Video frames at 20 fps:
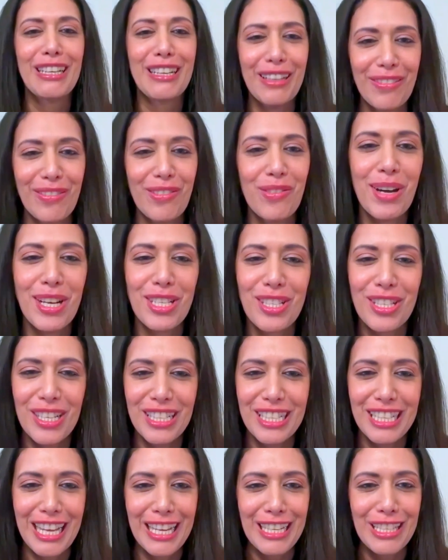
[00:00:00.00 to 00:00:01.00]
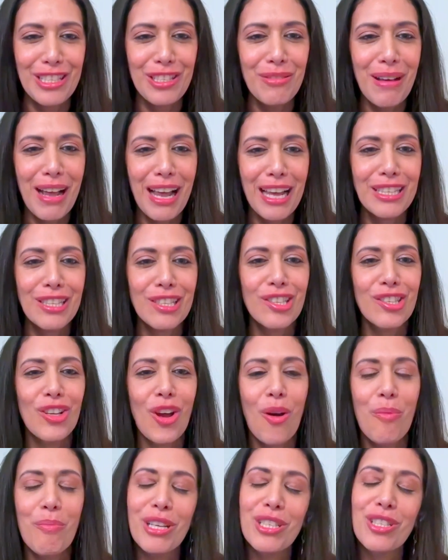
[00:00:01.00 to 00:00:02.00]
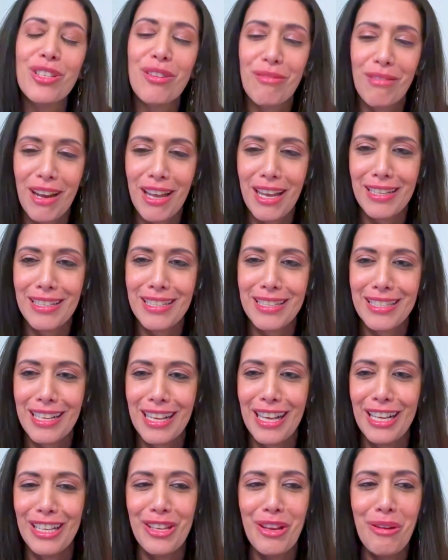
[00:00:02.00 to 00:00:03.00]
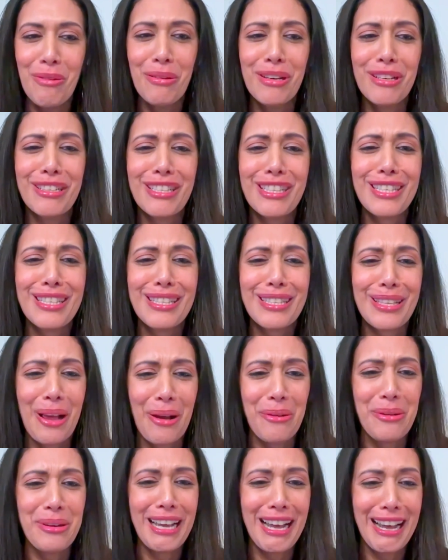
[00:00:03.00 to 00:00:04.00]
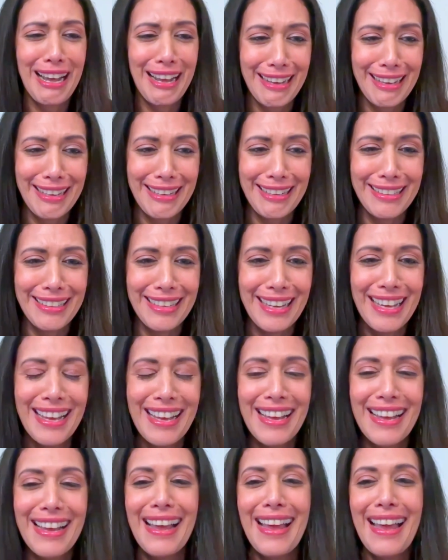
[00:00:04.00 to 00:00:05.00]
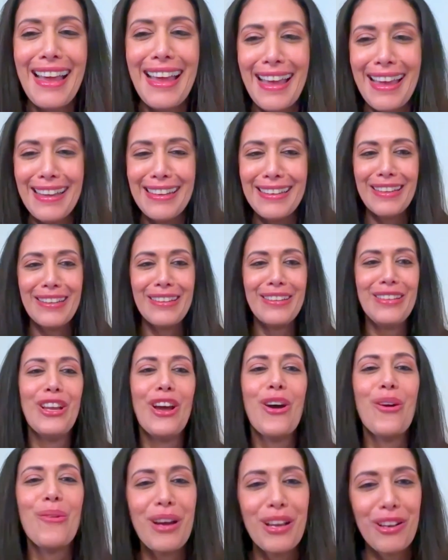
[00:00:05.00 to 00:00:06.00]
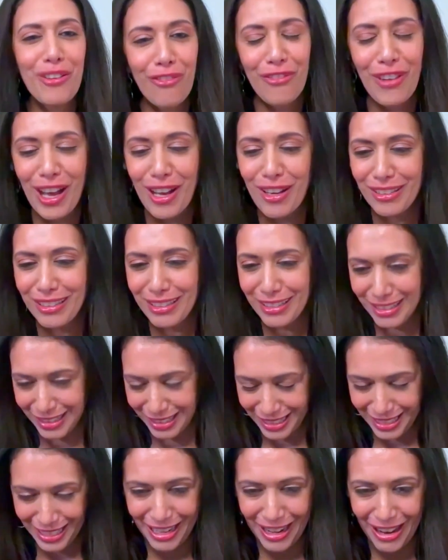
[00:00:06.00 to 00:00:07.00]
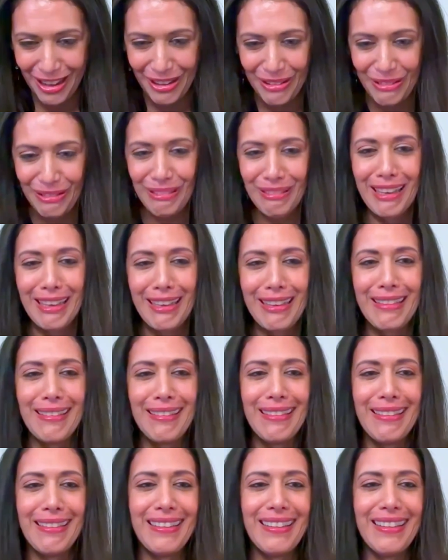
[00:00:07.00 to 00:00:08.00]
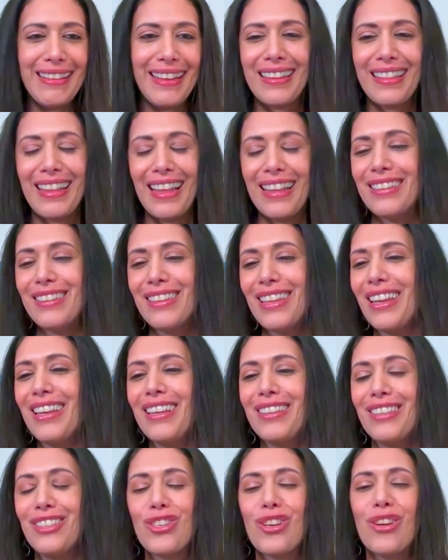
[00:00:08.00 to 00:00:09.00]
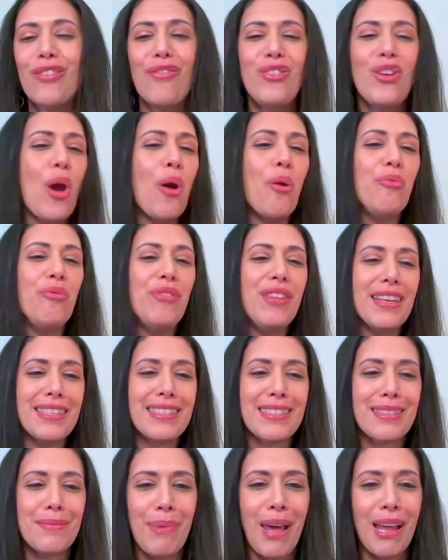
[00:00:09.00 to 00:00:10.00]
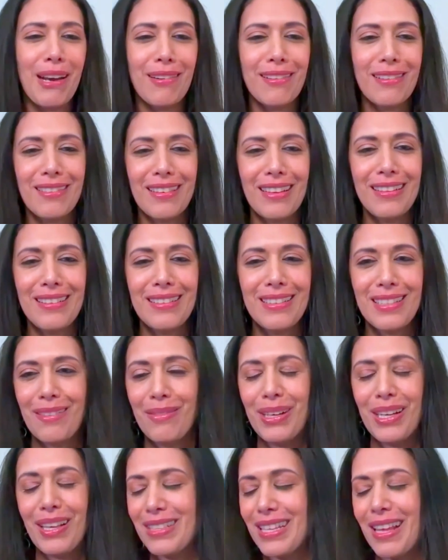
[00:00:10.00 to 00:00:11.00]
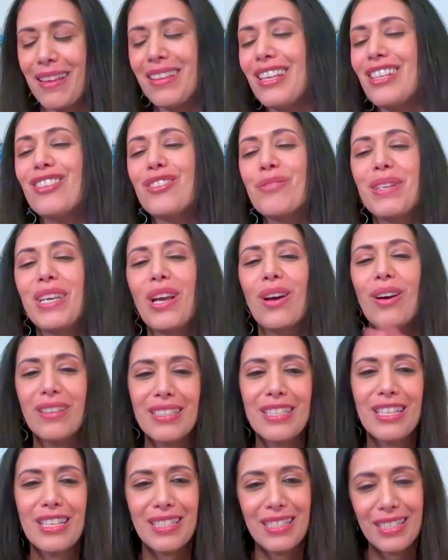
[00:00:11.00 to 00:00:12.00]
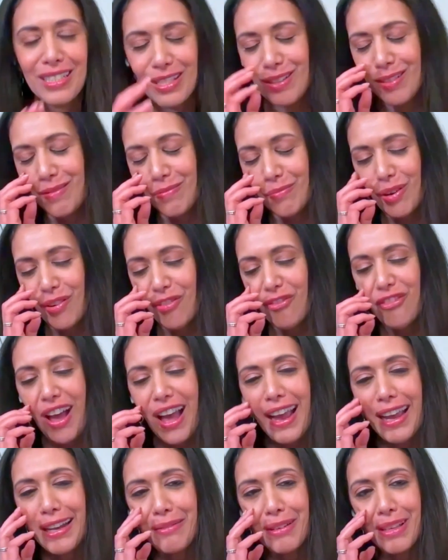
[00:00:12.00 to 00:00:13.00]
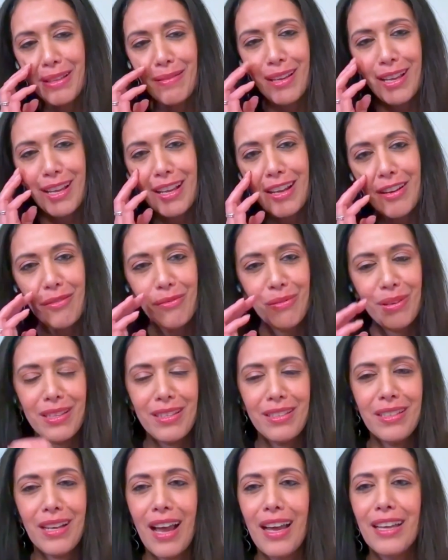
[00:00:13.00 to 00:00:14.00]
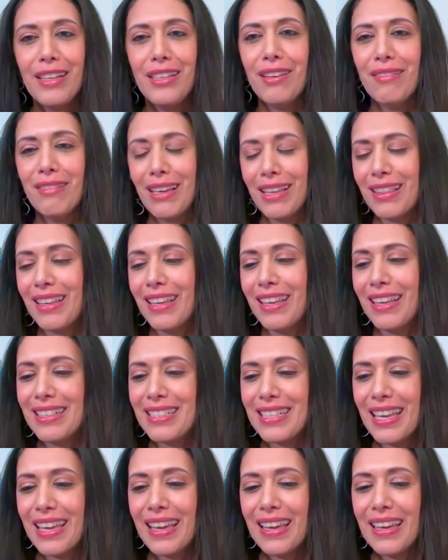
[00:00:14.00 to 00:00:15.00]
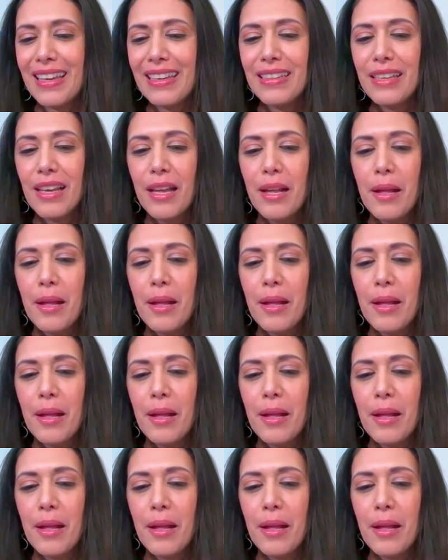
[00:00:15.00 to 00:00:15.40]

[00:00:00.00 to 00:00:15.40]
of questions, and you had so much grace and you were so kind, and no one felt, like that they should have known this better than someone else. We all just were fine with not knowing things. And